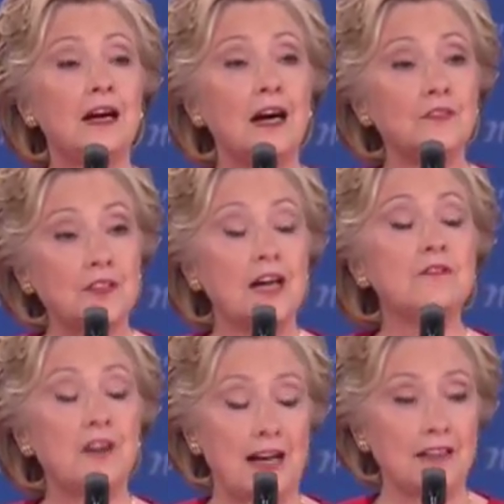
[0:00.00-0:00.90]
of
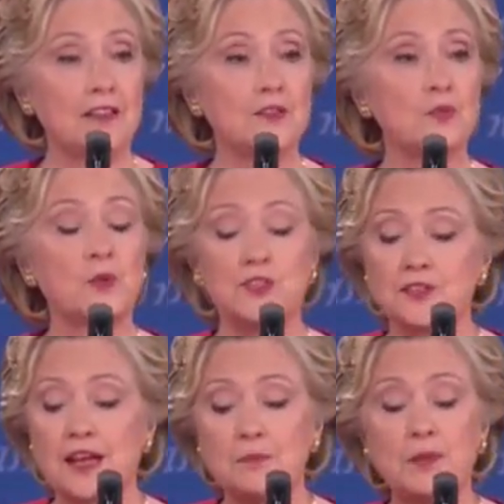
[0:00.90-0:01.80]
gun violence, which
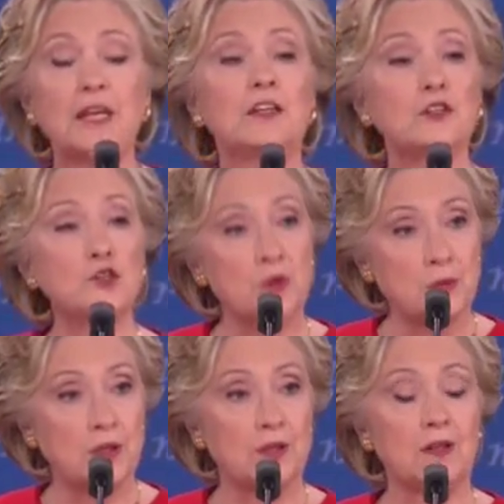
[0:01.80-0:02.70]
is a big
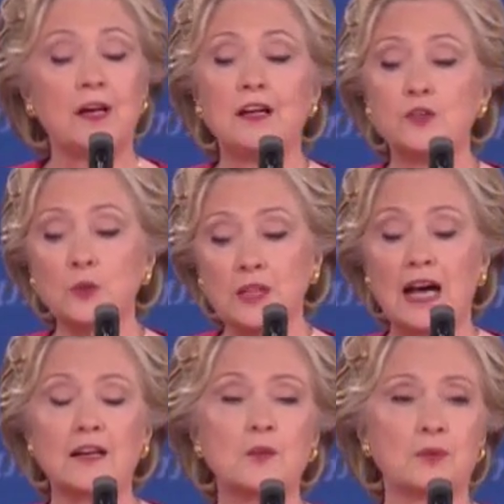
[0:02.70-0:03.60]
contributor to a
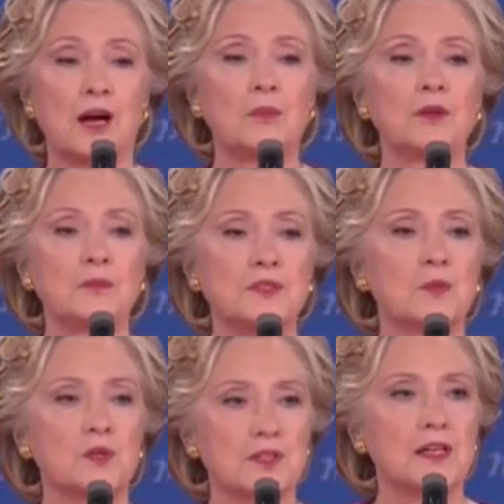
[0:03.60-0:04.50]
lot of the problems
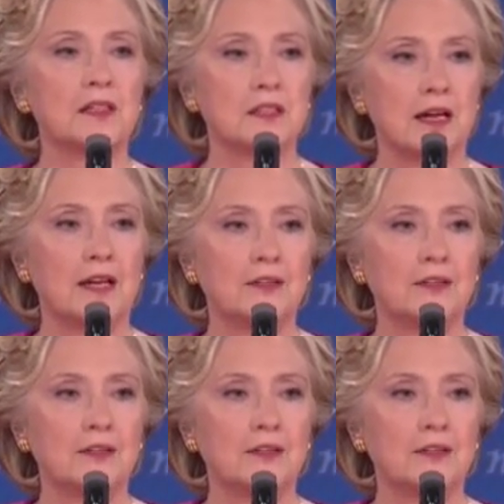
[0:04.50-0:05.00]
that we're seeing today.